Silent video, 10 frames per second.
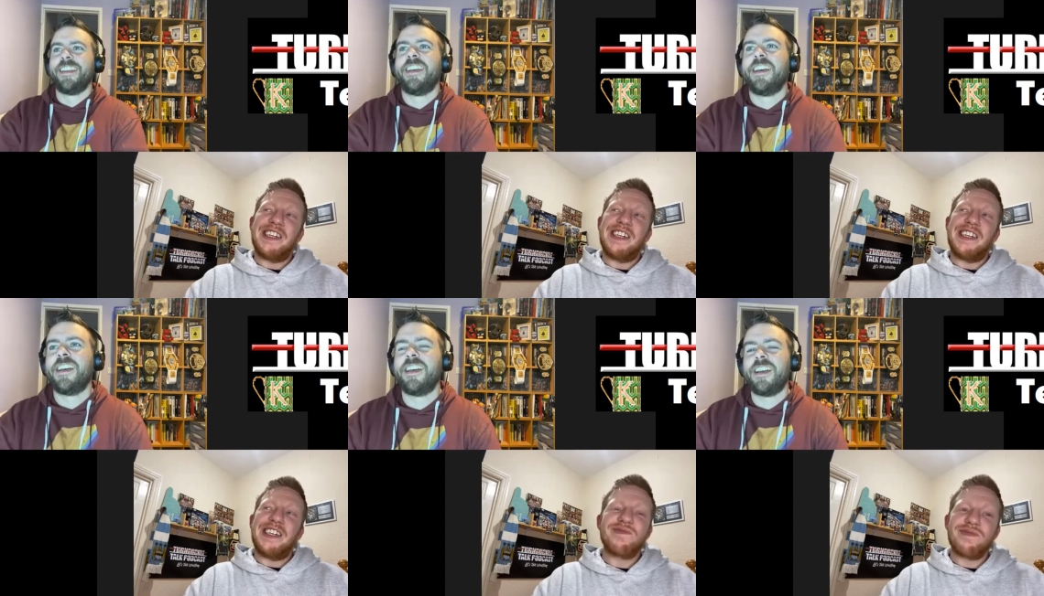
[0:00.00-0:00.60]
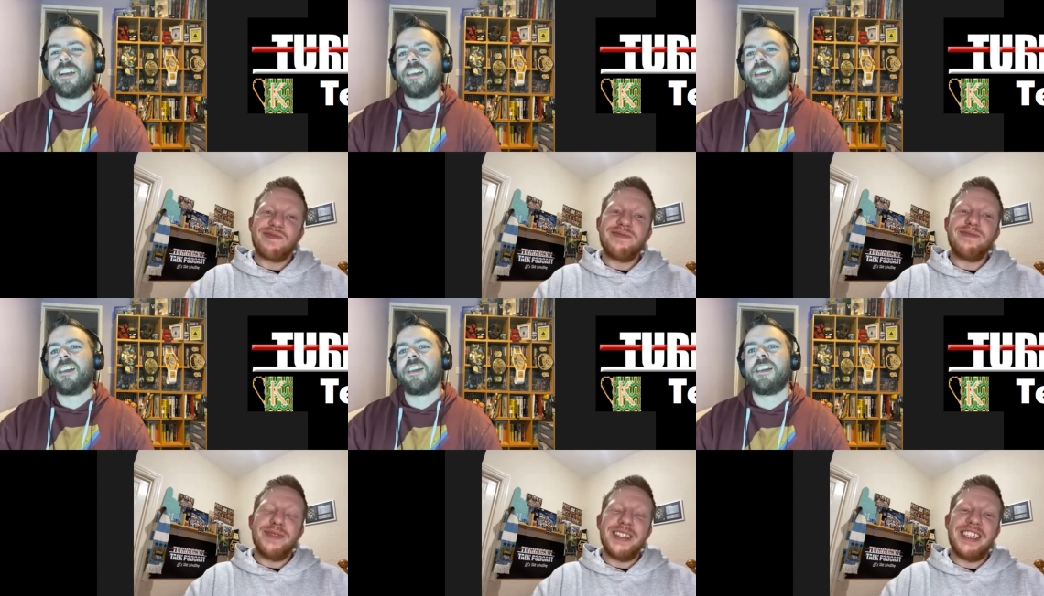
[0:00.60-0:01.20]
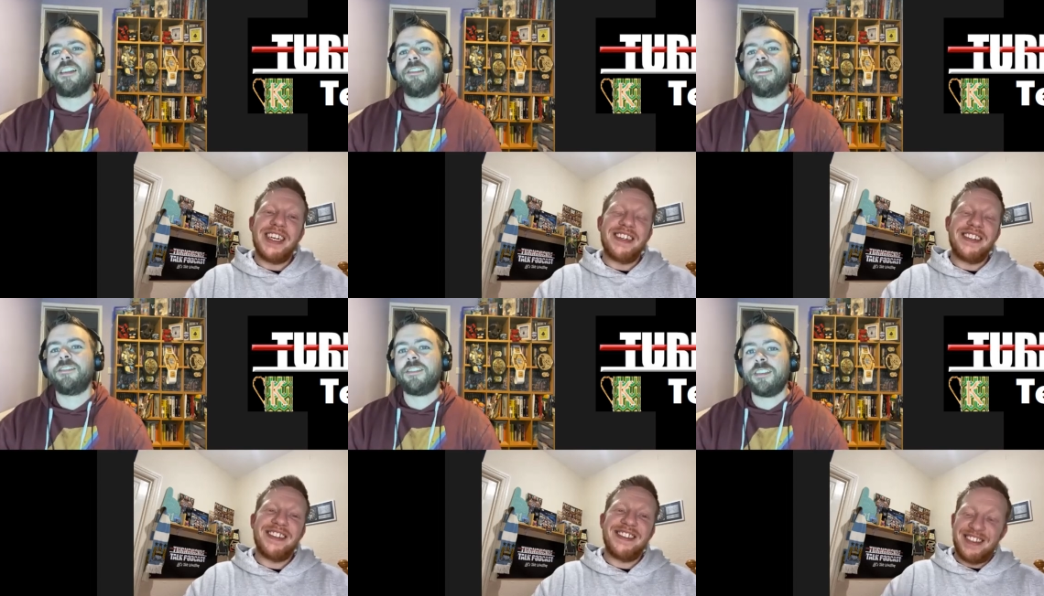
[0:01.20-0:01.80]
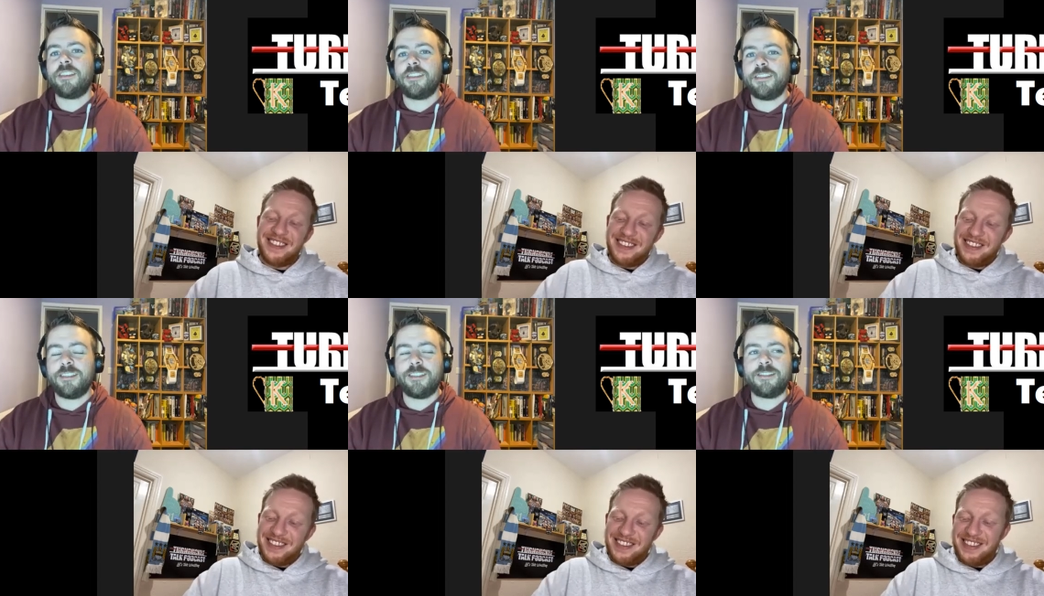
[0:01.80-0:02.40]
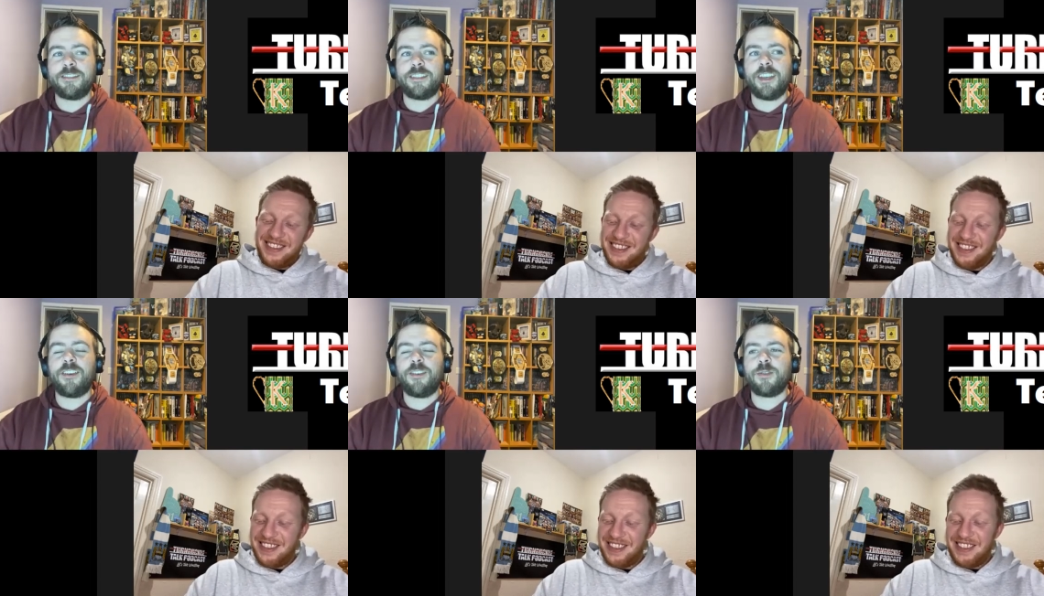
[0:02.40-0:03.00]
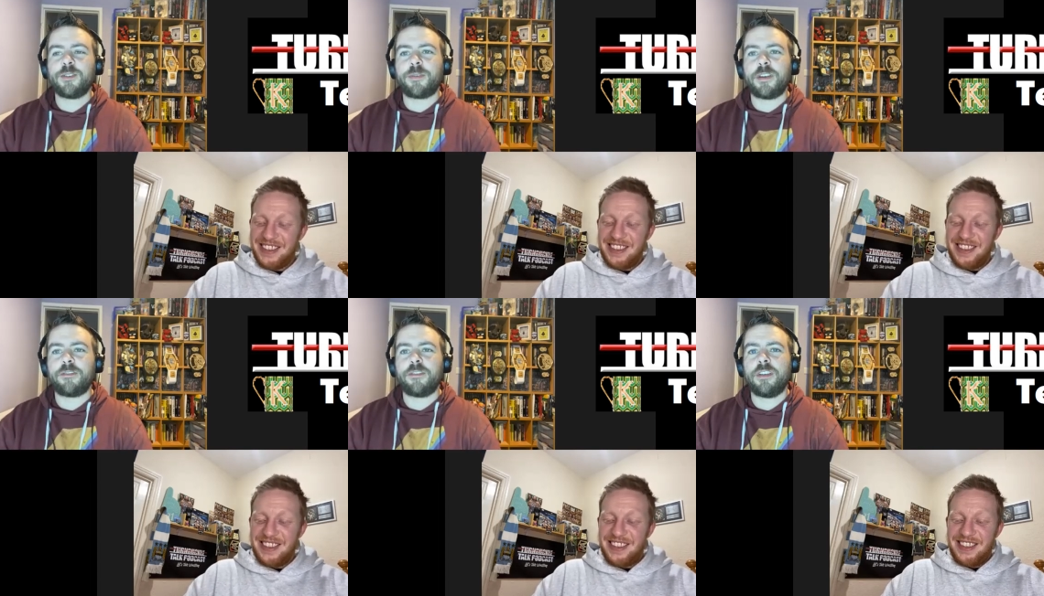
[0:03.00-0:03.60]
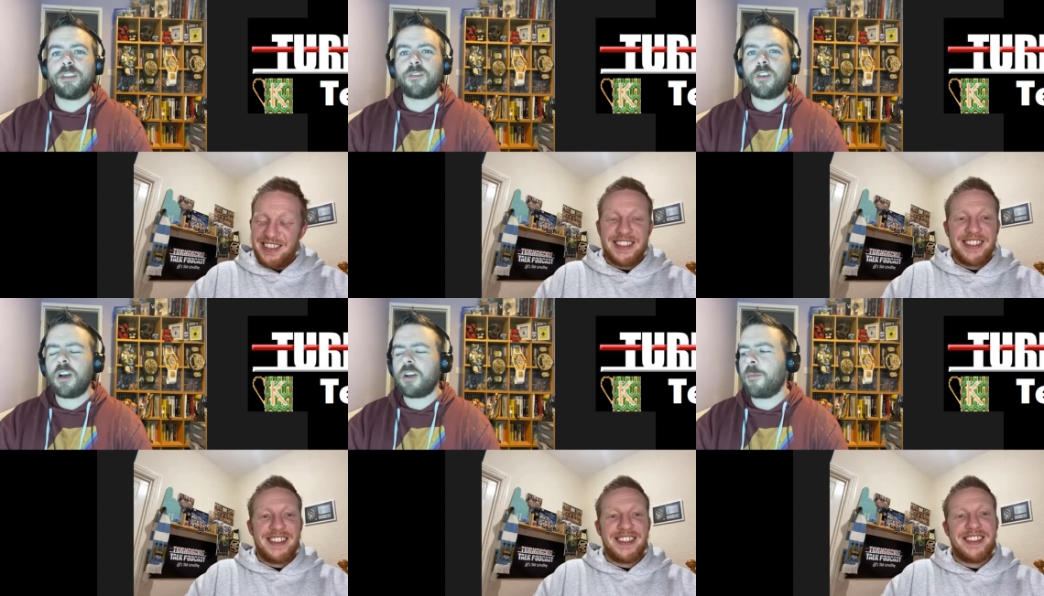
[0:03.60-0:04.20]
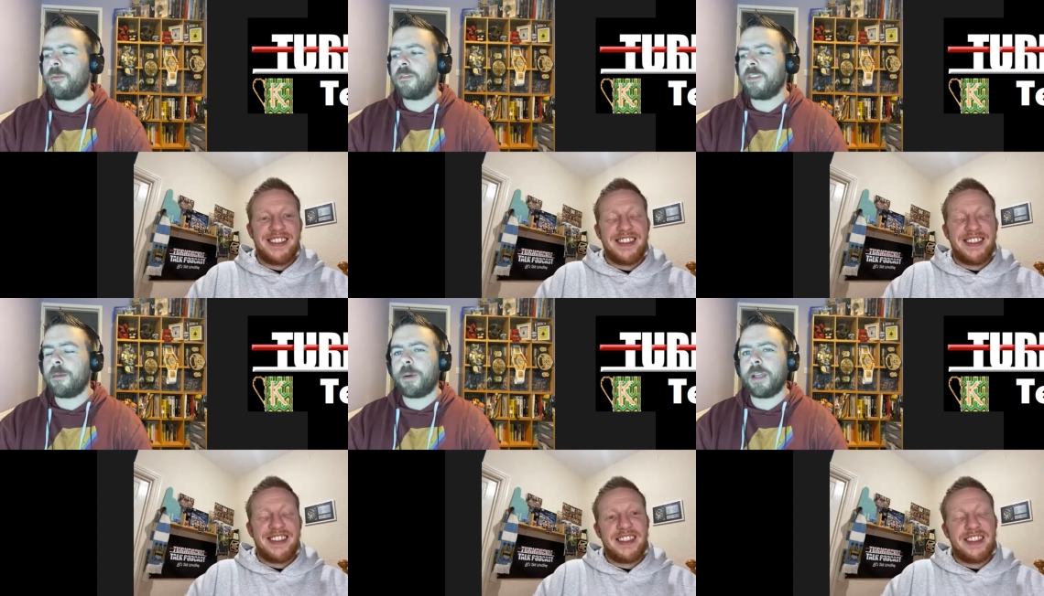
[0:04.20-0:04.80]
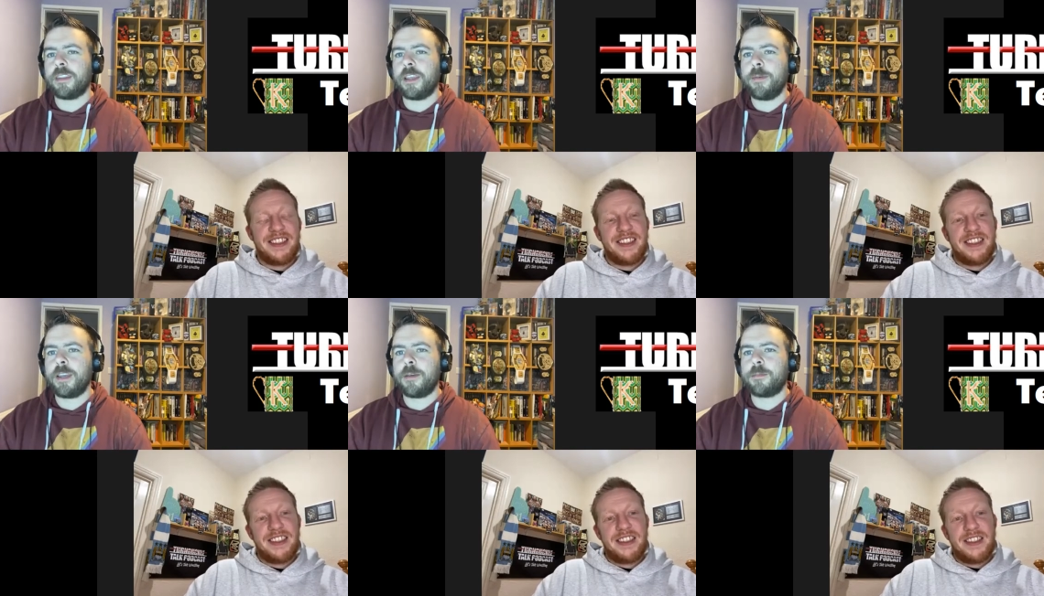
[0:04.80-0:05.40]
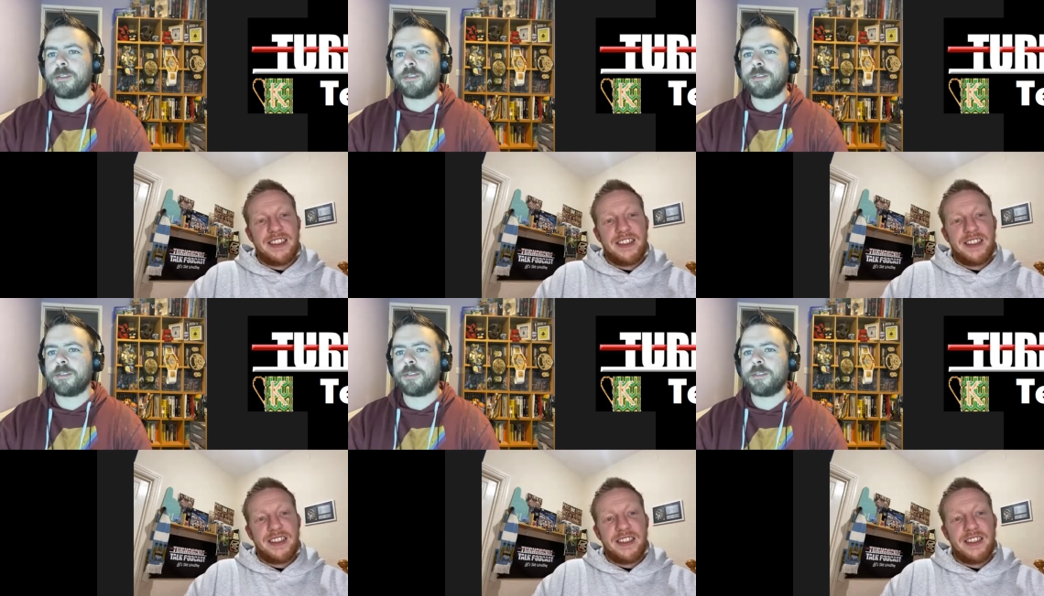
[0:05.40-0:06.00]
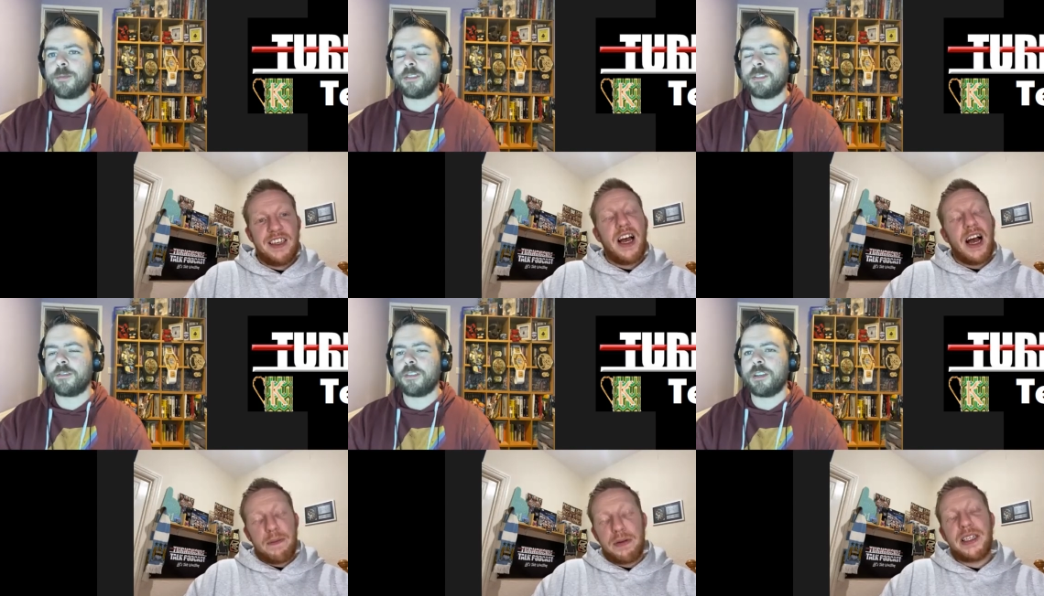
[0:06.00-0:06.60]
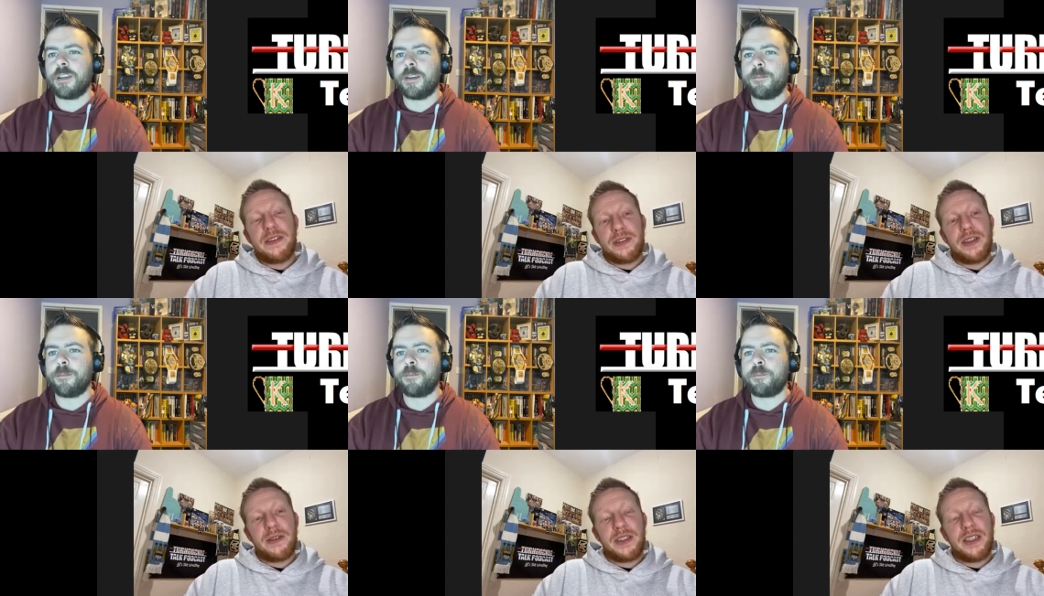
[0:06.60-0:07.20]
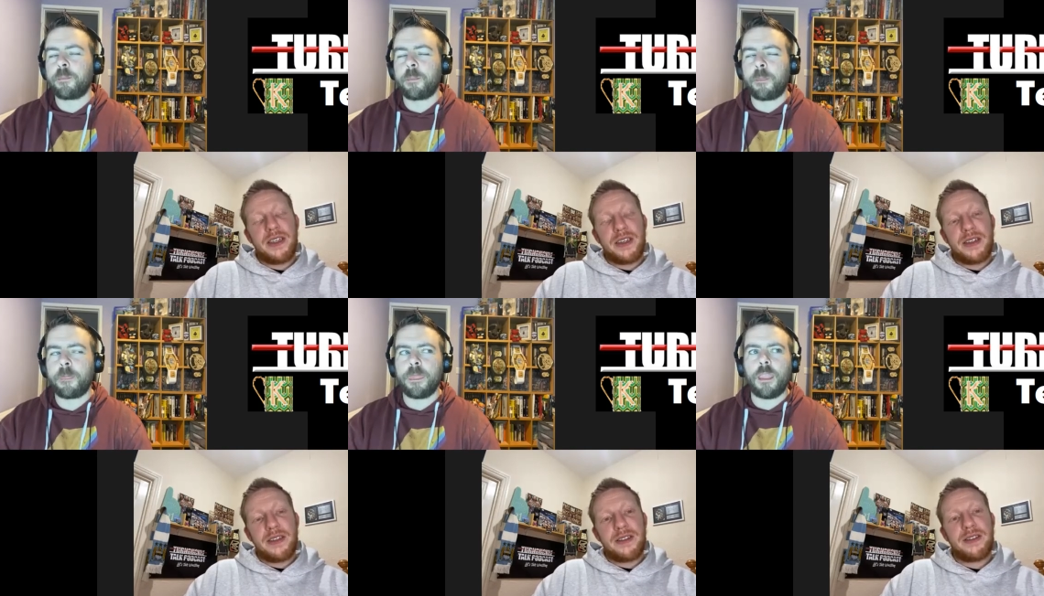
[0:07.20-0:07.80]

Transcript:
Speaker 1: um, yeah. Just, they
Speaker 2: are always pretty funny. They've got a couple of like pandemic episodes they've done.
Speaker 1: I believe so. Yeah, yeah.